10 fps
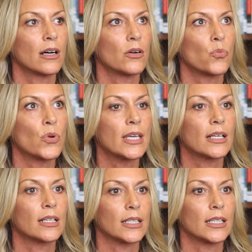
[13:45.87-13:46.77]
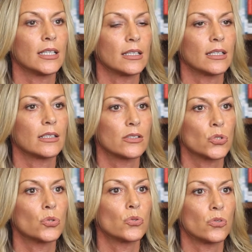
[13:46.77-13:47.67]
weekly
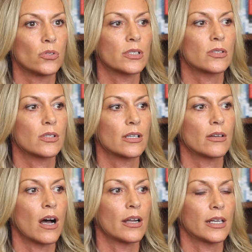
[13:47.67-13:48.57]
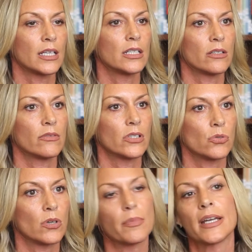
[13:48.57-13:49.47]
tools on an
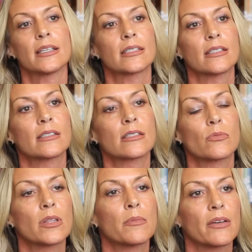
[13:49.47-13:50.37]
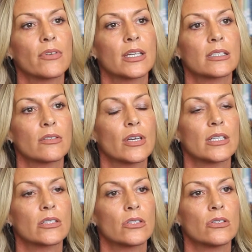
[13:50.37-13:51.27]
individual basis with my face-to-face
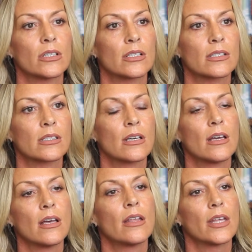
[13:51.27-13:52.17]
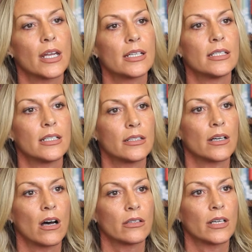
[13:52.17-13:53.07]
students that I did in the
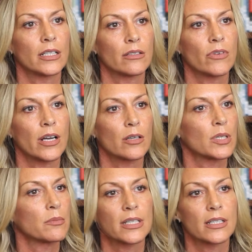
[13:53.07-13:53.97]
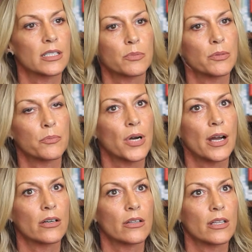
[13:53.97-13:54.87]
online environment, because
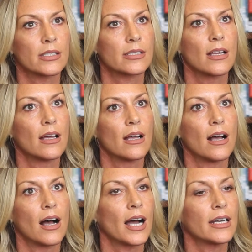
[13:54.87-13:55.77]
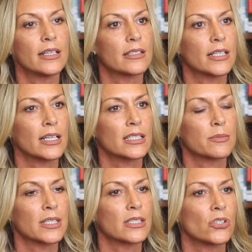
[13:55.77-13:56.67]
prior to this, I didn't text
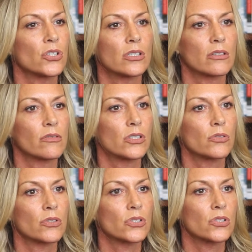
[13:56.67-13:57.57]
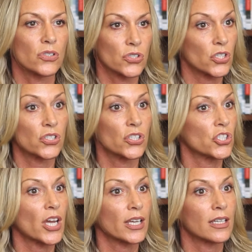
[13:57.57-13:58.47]
message individual students just to
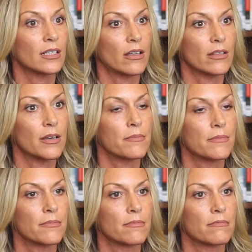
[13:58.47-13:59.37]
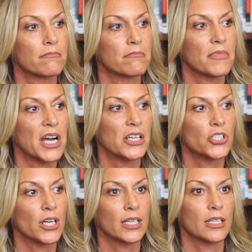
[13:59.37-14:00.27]
check in on them. I
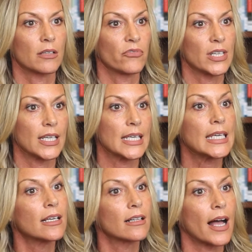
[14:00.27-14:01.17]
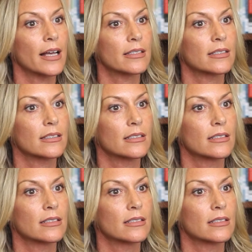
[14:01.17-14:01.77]
check in via e-class,